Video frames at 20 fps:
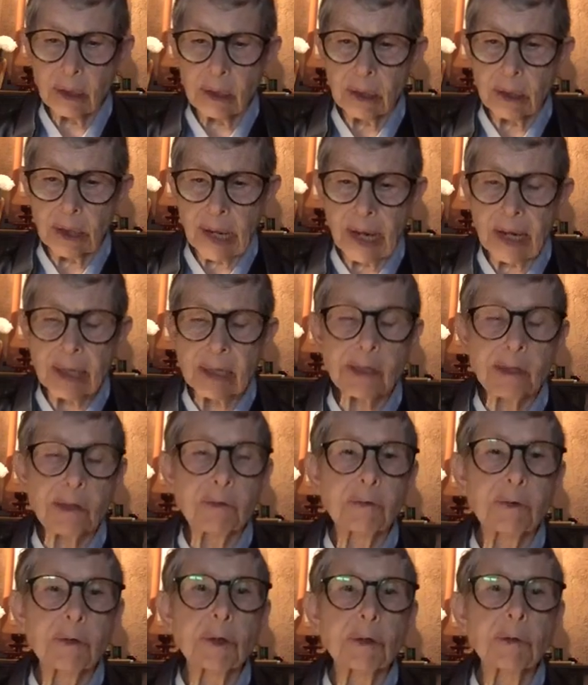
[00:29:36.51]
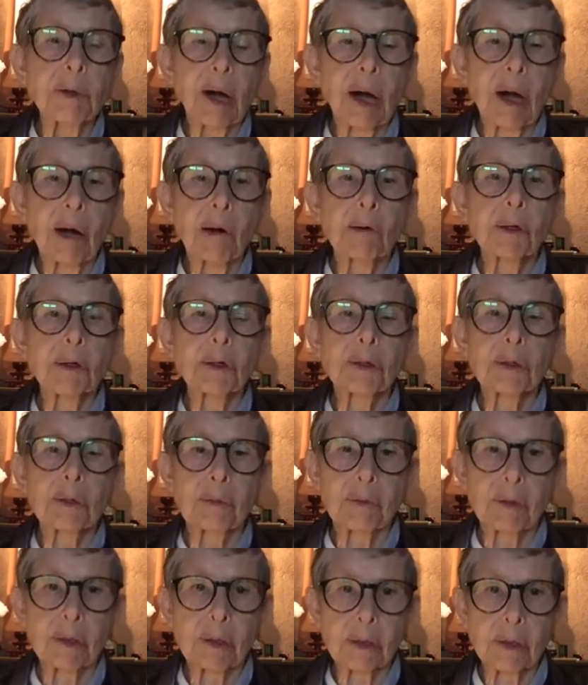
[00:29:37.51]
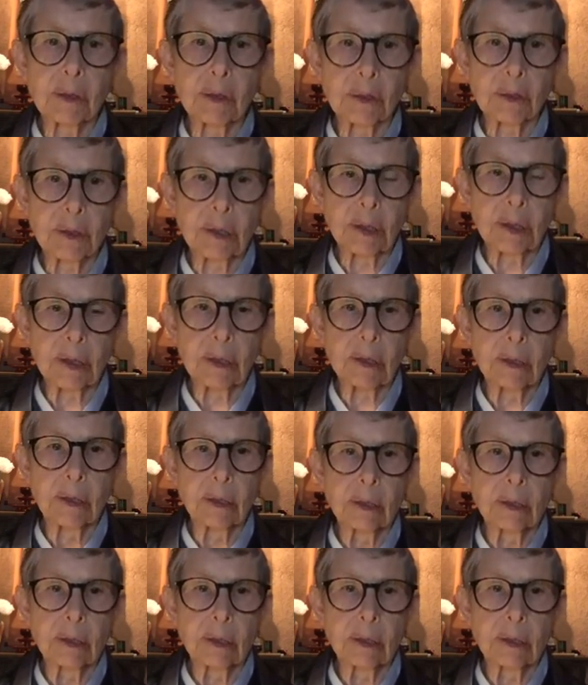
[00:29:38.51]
last few hours of this sesshin,